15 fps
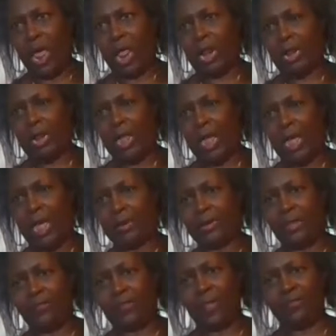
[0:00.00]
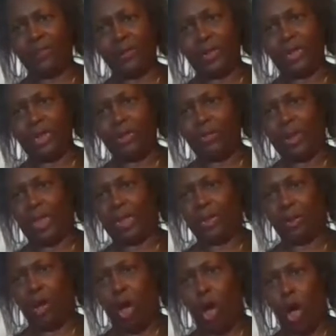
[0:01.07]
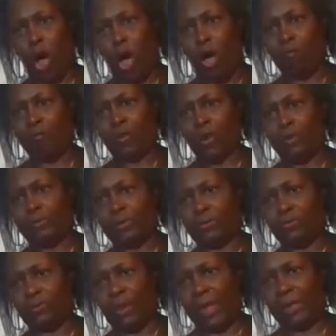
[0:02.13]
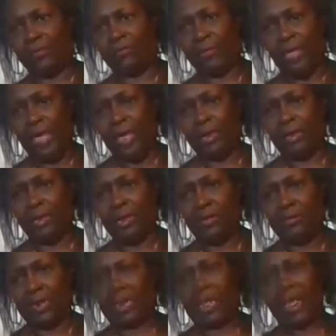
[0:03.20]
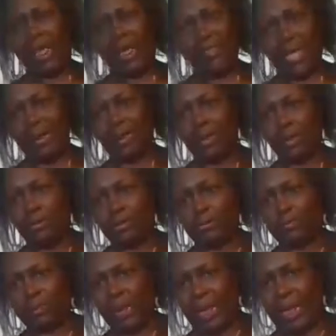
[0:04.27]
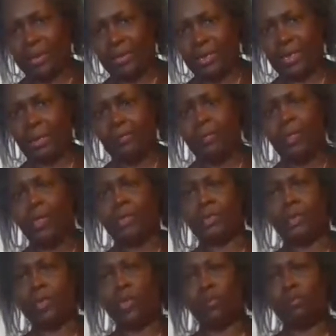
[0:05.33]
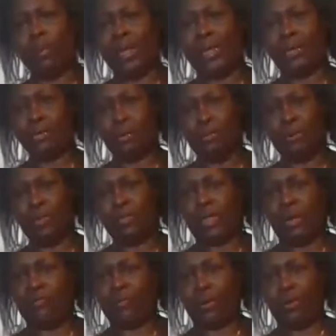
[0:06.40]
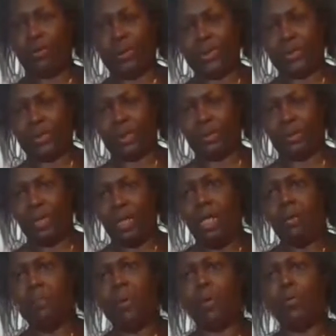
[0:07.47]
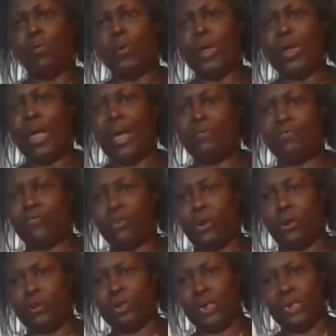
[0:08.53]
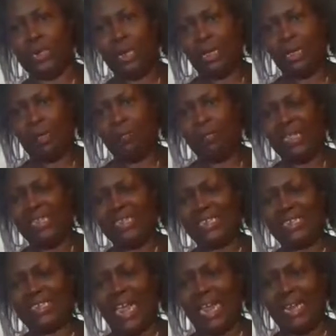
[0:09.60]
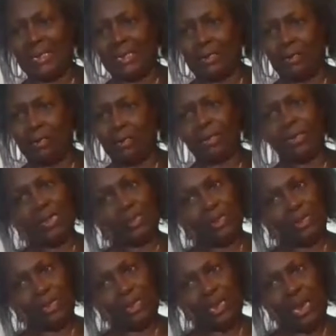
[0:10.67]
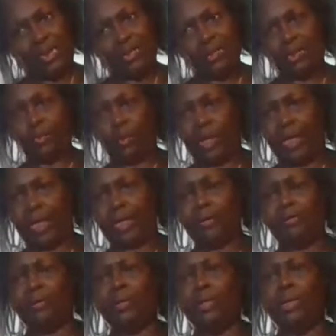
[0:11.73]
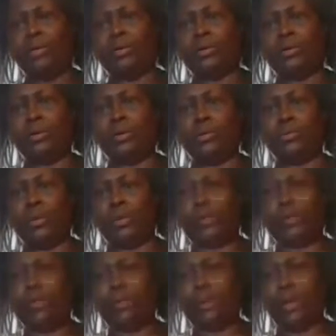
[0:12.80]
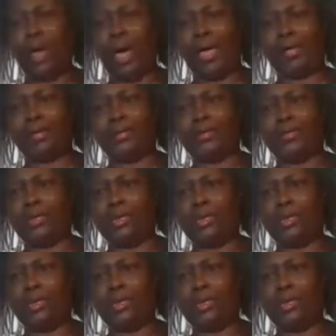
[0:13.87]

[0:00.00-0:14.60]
land and therefore he created all forms of life living, and that includes plants. So those plants were put there for a reason, but we have chosen Satan, because that's the Satan's way, to utilize